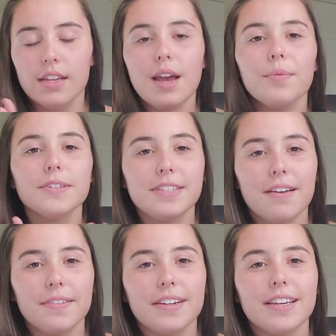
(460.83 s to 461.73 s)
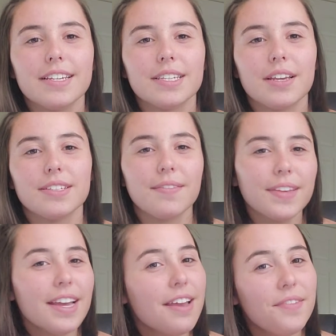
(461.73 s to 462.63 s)
Number 7 is
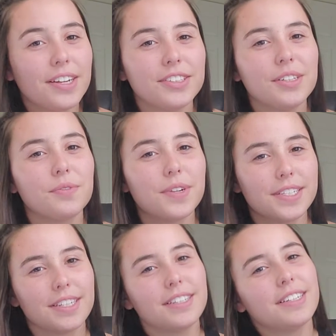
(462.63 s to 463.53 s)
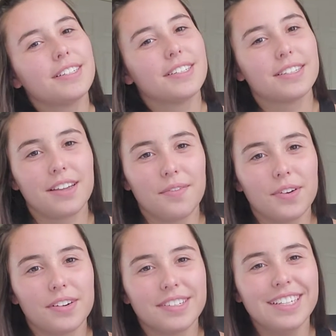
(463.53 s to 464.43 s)
something I have actually recently
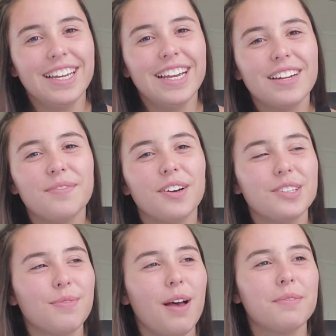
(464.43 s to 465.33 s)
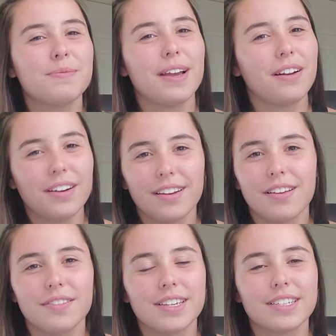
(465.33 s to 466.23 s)
discovered, and most moms might already
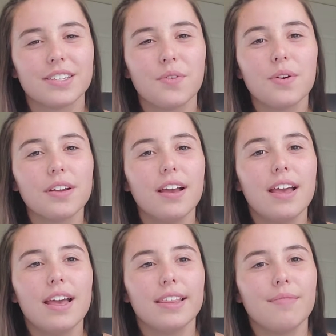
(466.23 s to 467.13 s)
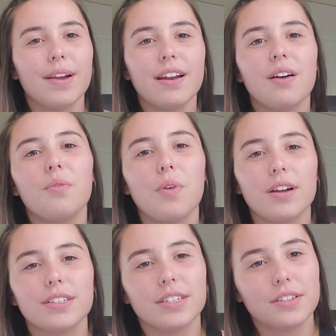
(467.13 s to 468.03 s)
know this, or they might not
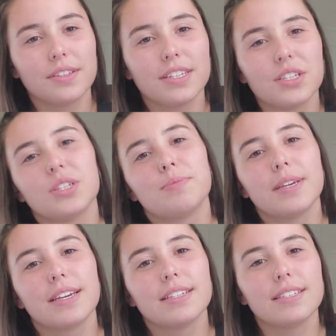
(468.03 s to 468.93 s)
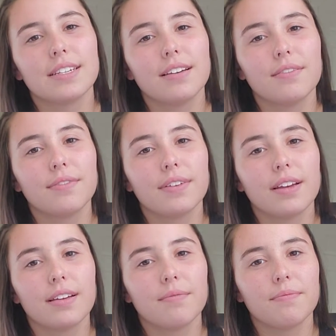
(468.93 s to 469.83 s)
want to do this just because of,
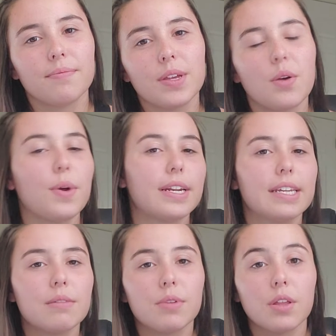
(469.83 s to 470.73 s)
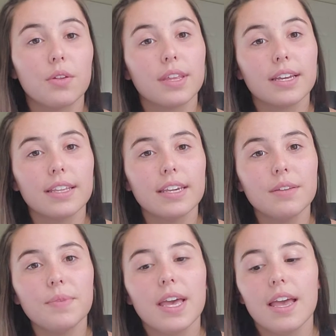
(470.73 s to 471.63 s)
wanting to keep clothing
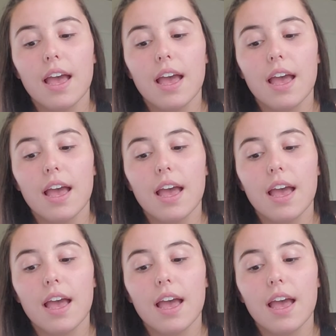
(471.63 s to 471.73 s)
clean.